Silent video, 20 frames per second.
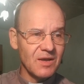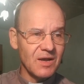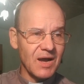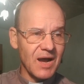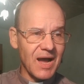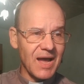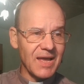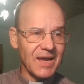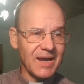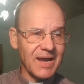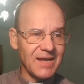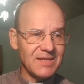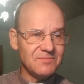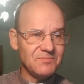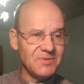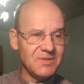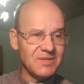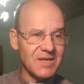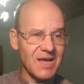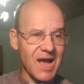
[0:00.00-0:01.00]
I had
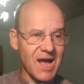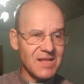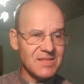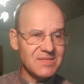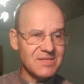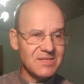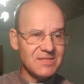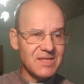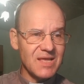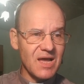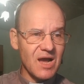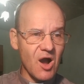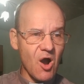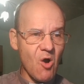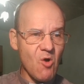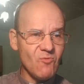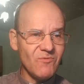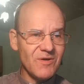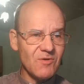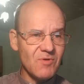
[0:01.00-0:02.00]
been under the
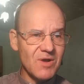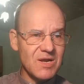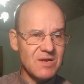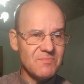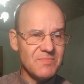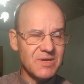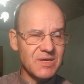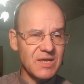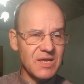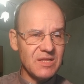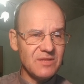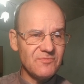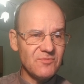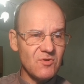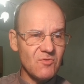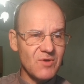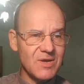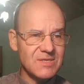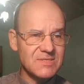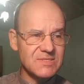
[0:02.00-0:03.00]
overwhelming
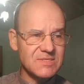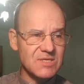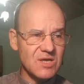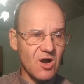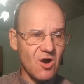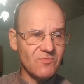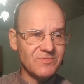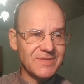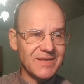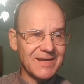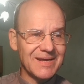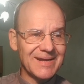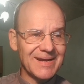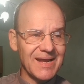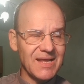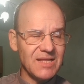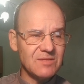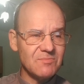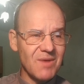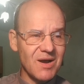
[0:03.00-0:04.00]
influence of the
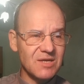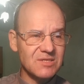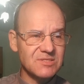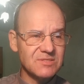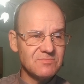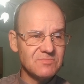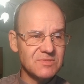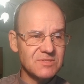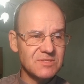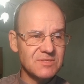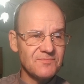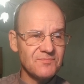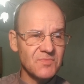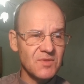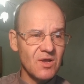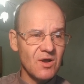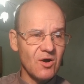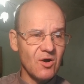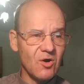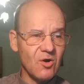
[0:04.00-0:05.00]
great maxims
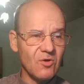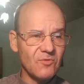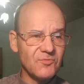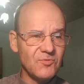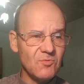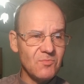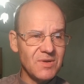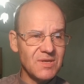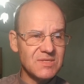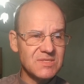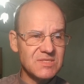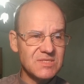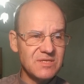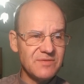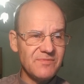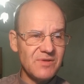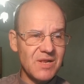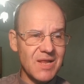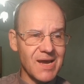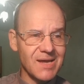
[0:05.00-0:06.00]
of human
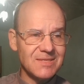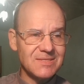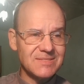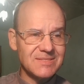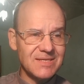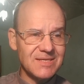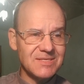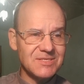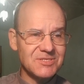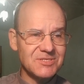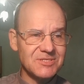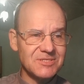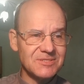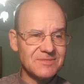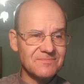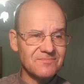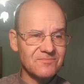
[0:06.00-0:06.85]
civilization.